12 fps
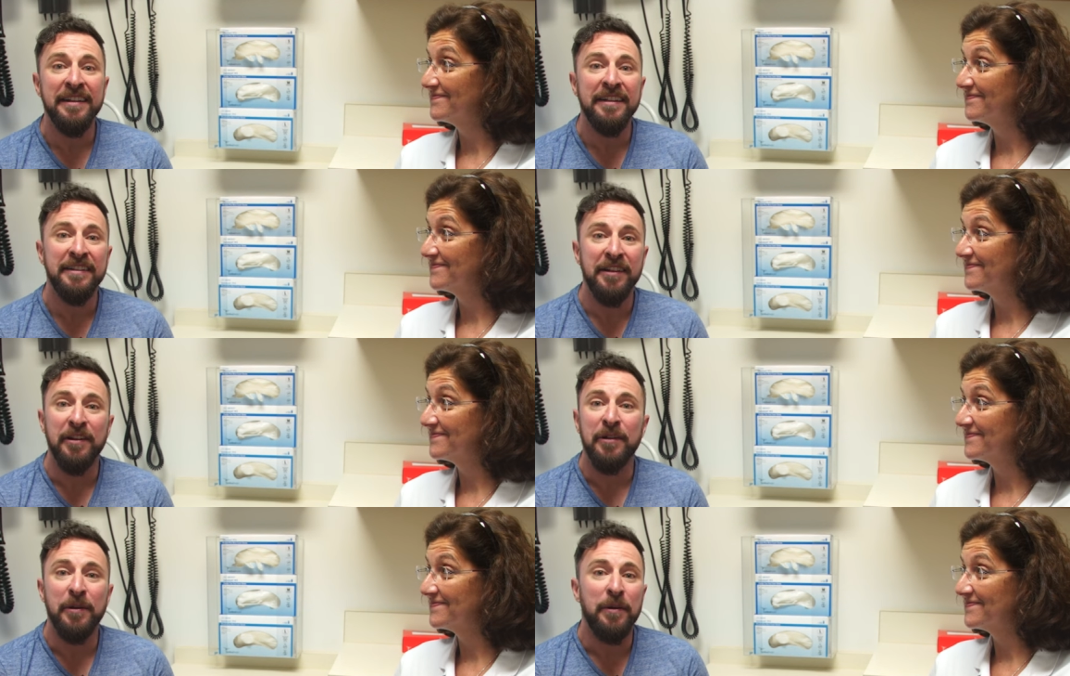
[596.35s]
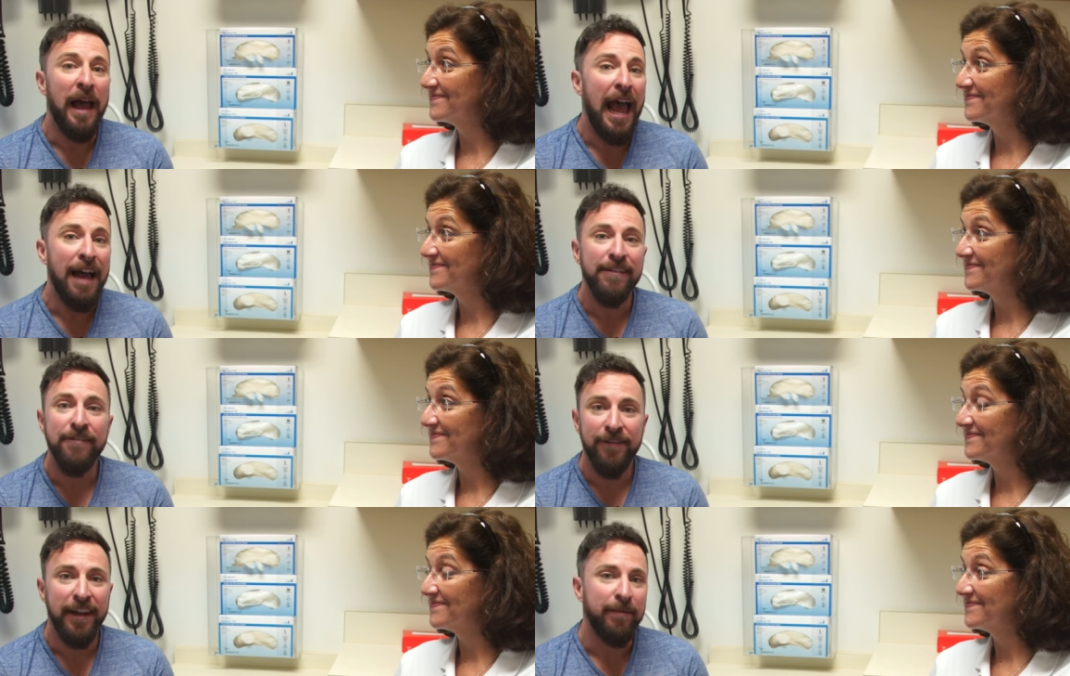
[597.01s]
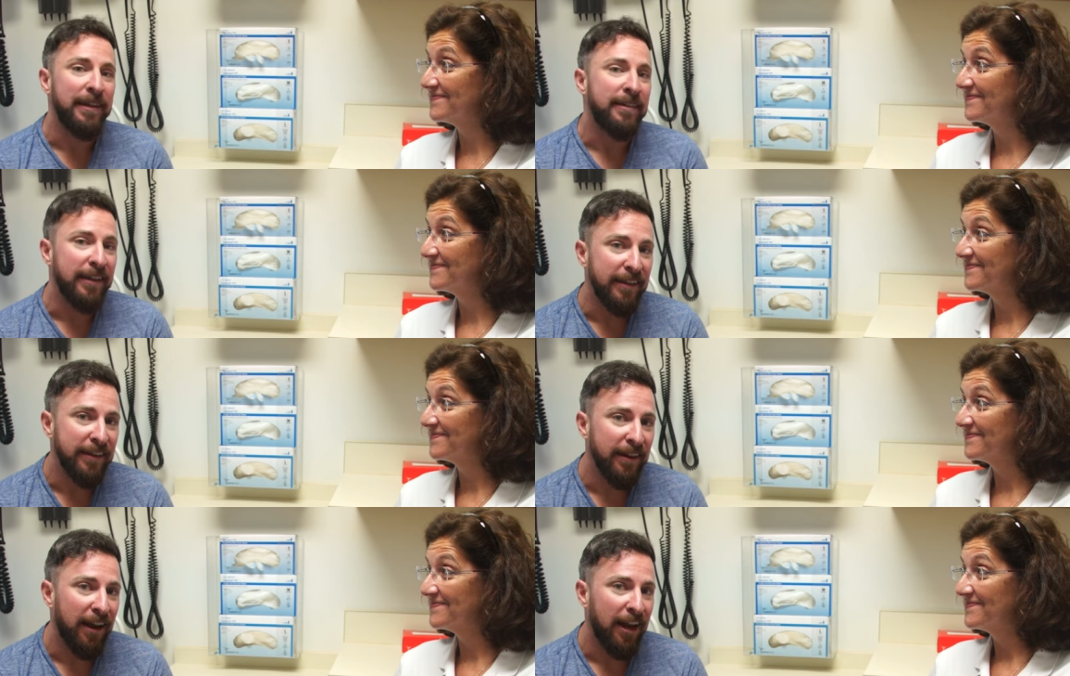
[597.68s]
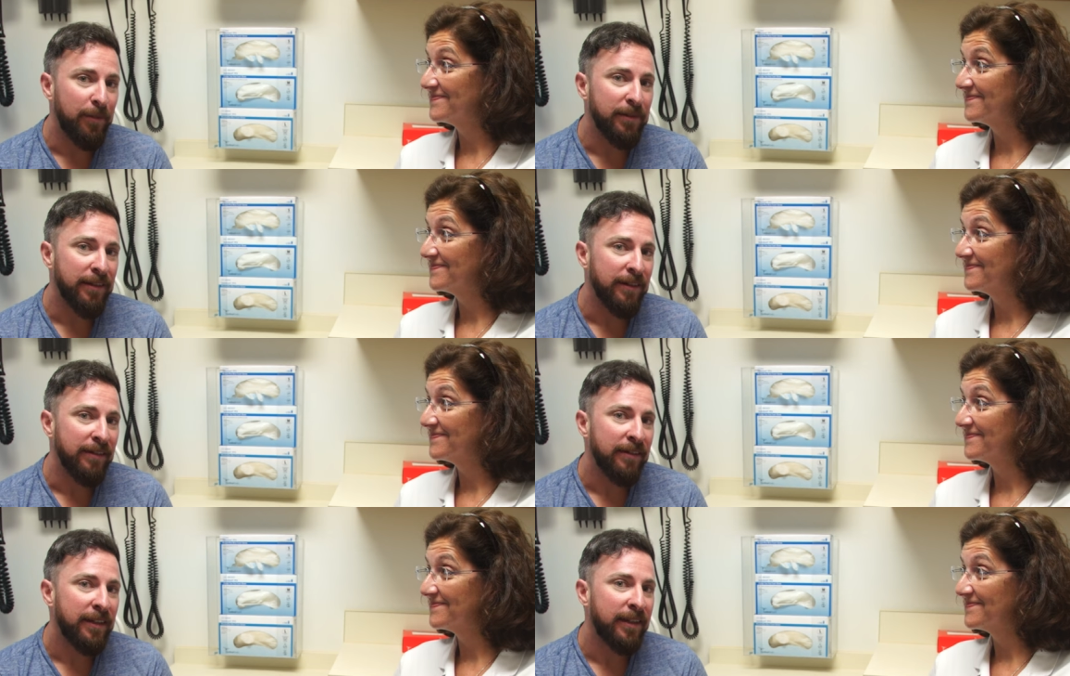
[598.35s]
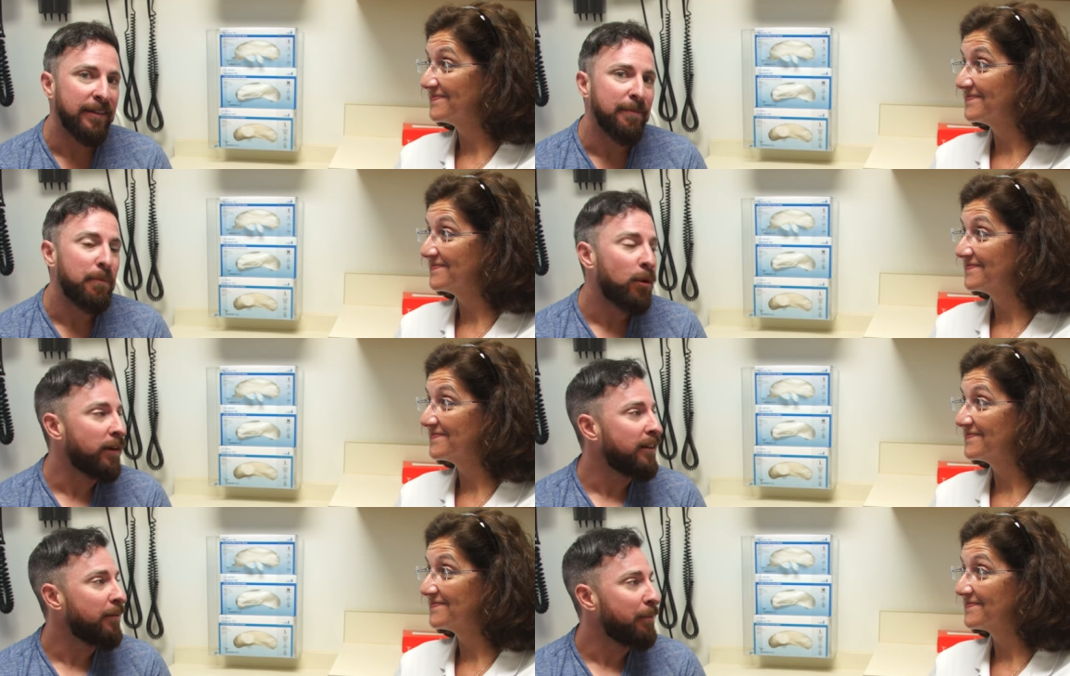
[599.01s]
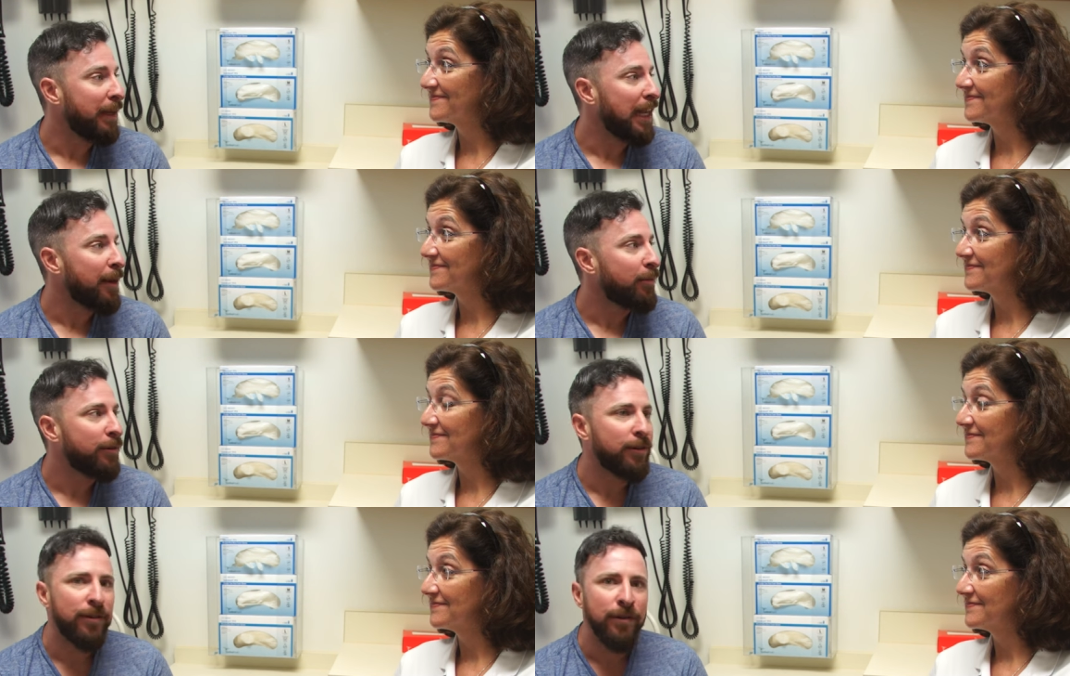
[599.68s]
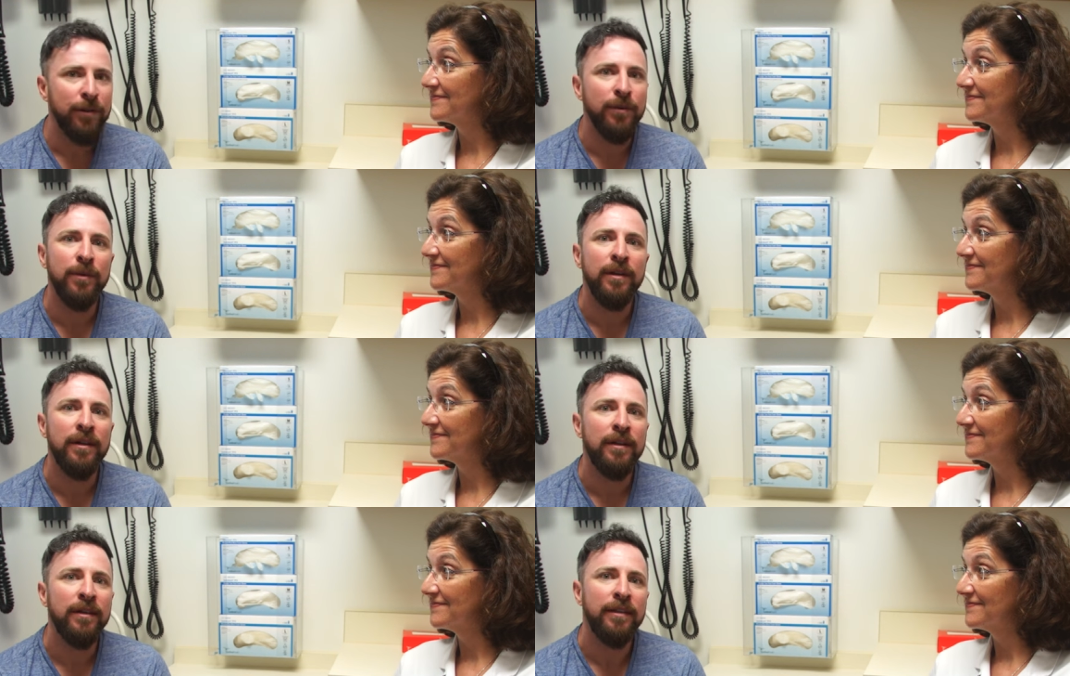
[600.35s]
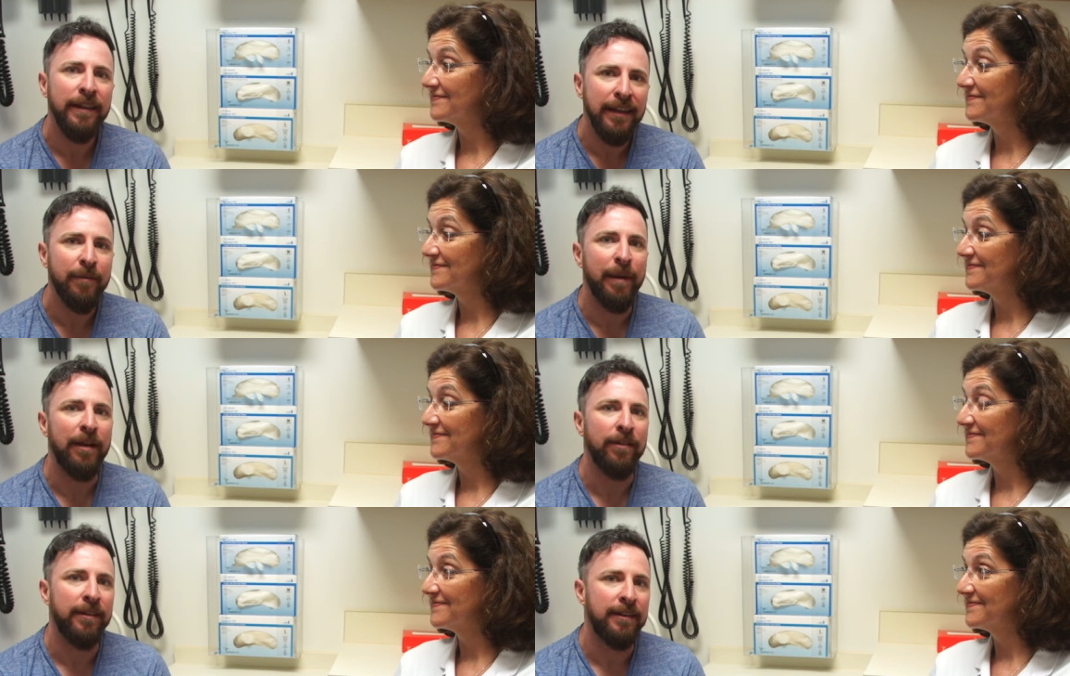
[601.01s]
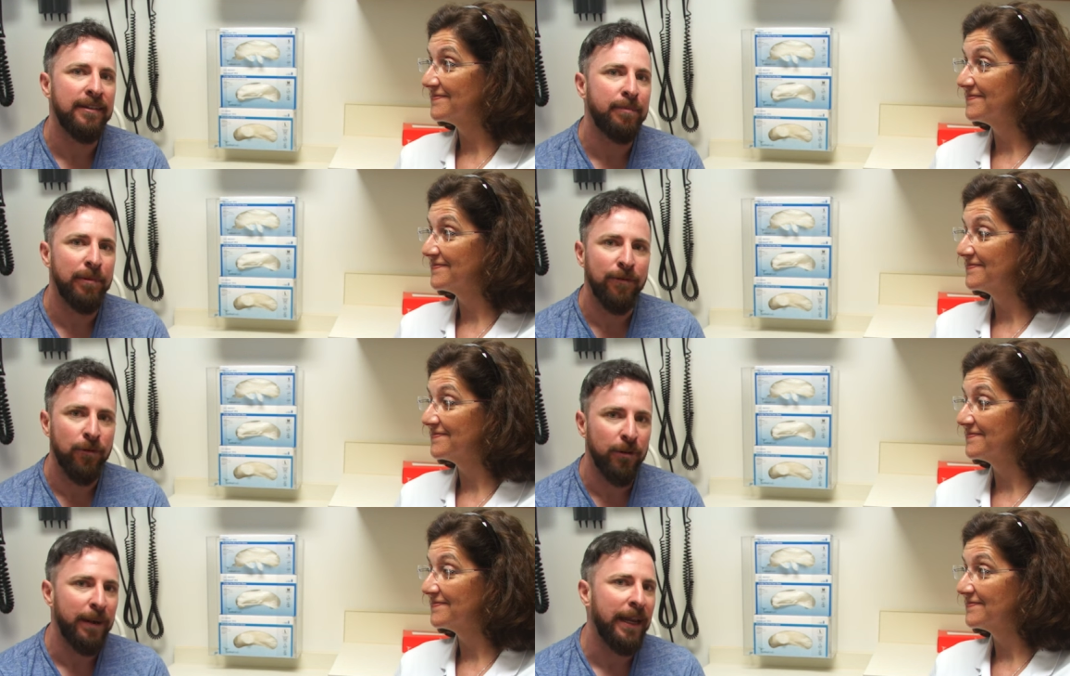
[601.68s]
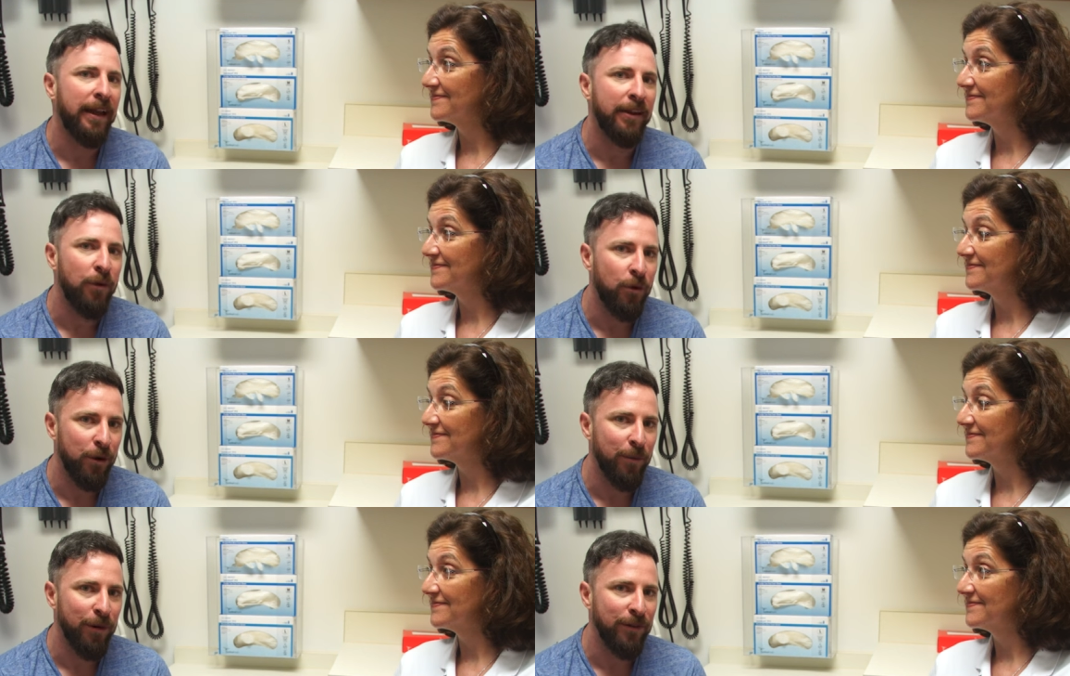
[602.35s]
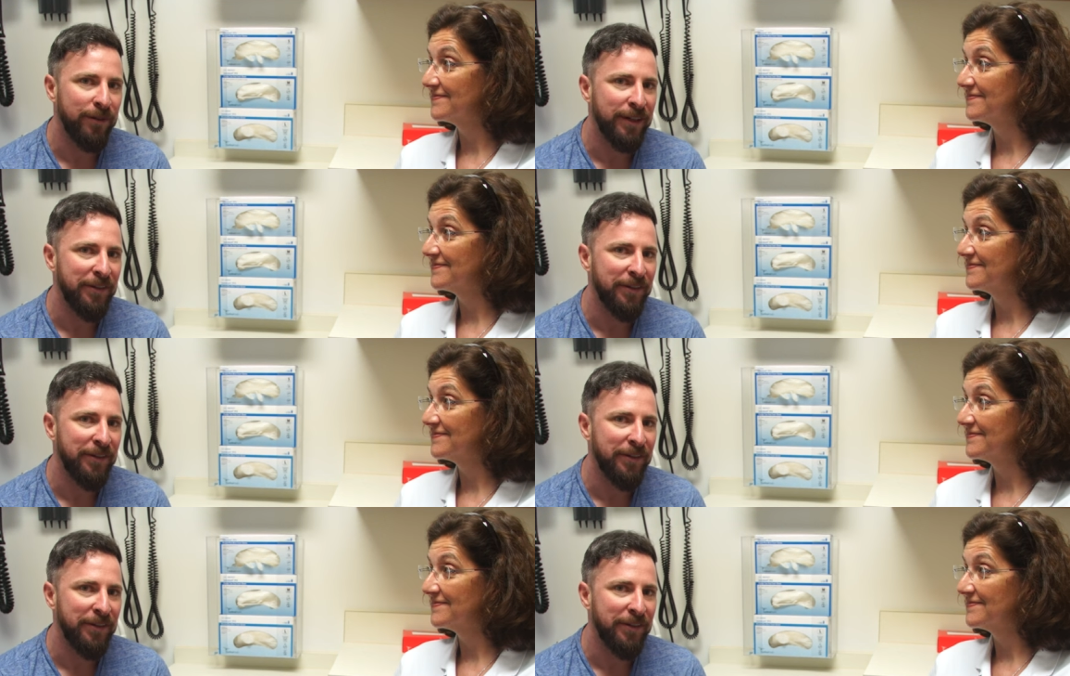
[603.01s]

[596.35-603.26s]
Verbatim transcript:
Speaker 1: So having families is an option. It's important to be able to think about this before being on hormones,